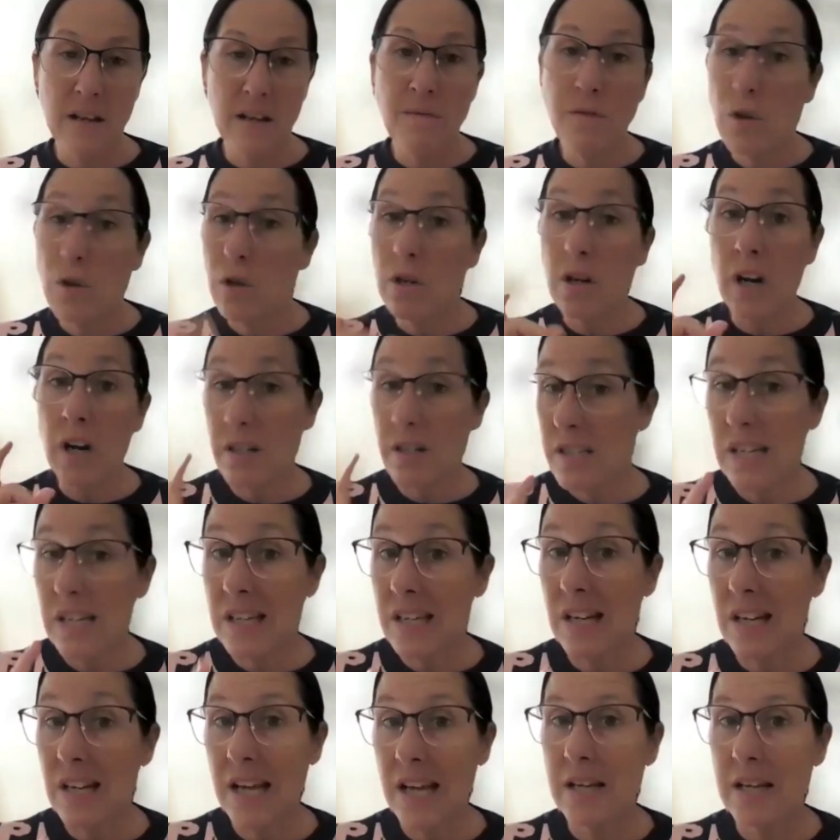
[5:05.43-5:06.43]
If you can
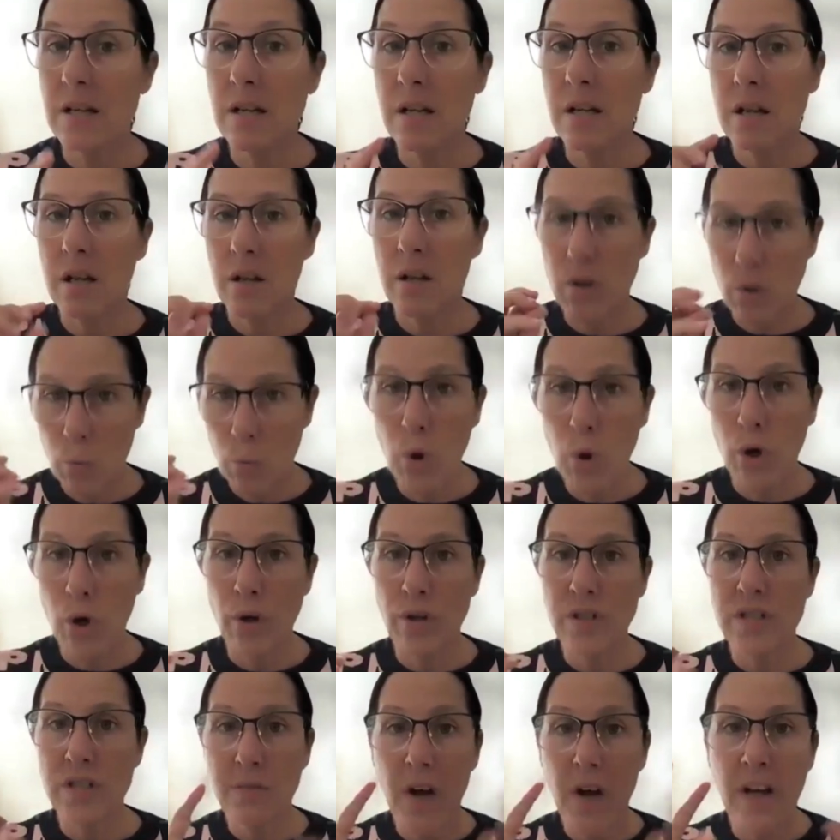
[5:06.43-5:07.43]
articulate the
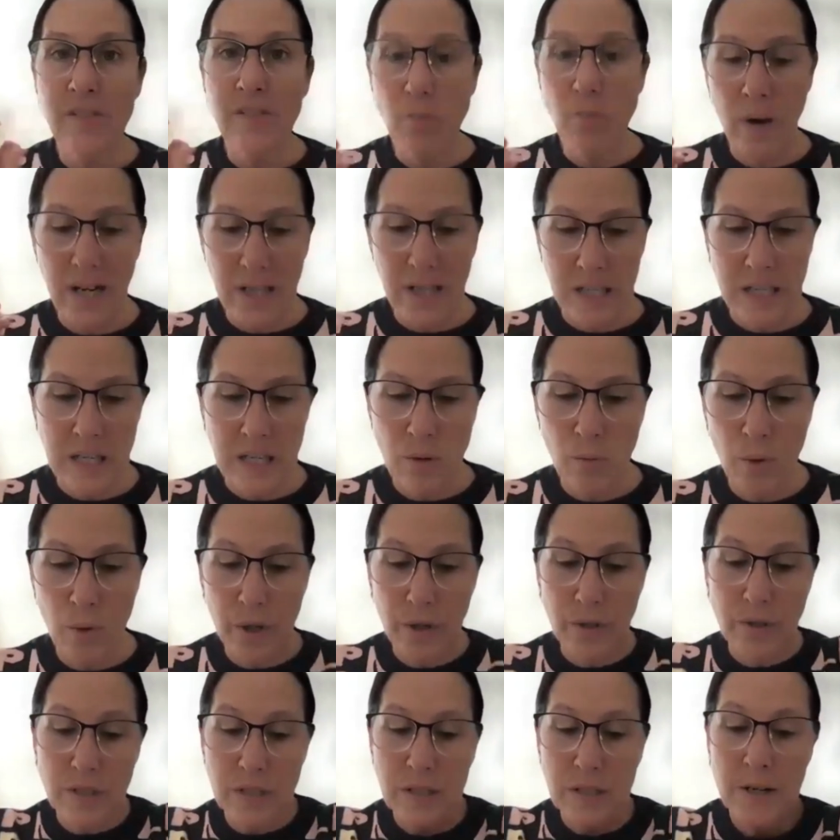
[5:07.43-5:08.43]
words, find the right
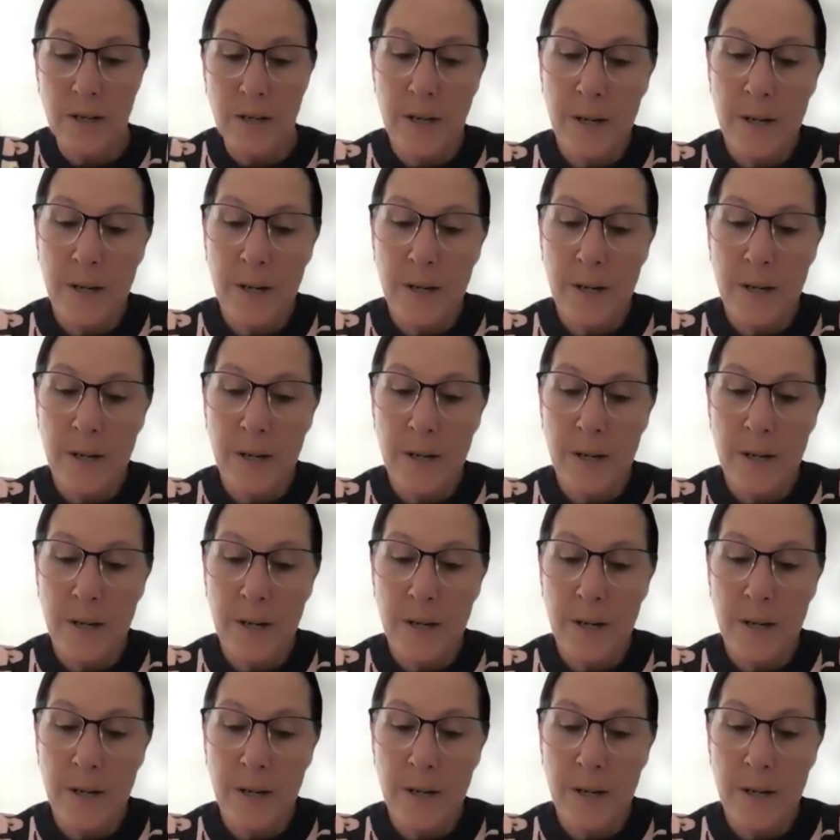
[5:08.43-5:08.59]
keywords.